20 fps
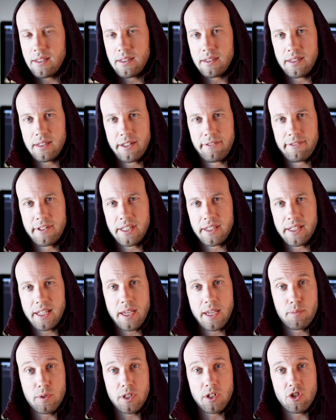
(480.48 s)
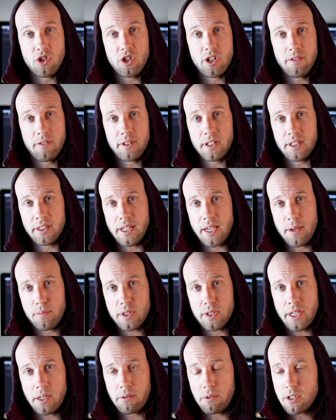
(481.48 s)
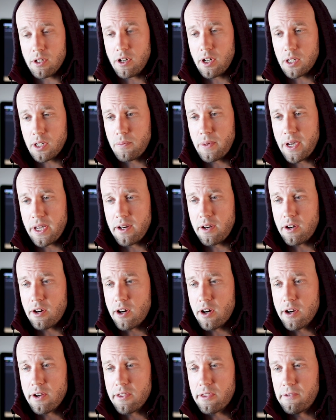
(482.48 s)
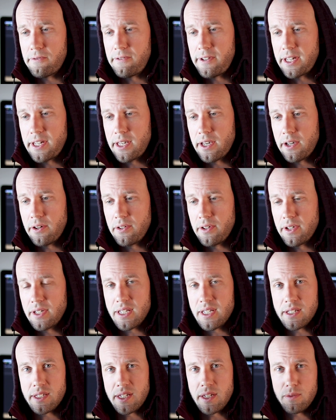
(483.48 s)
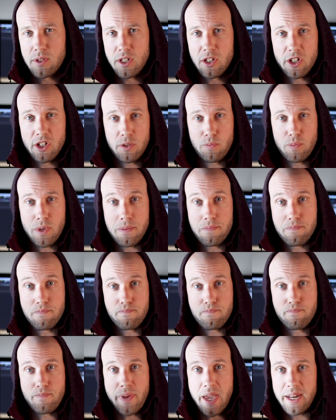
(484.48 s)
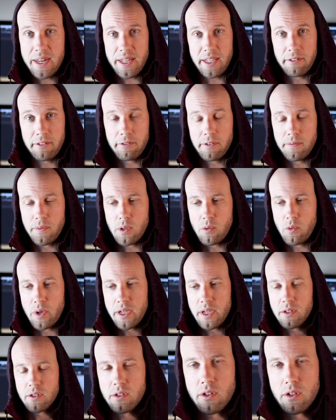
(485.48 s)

lifting the hips and shifting the hips like we talked about in our other video, he seems to just be bending from the waist.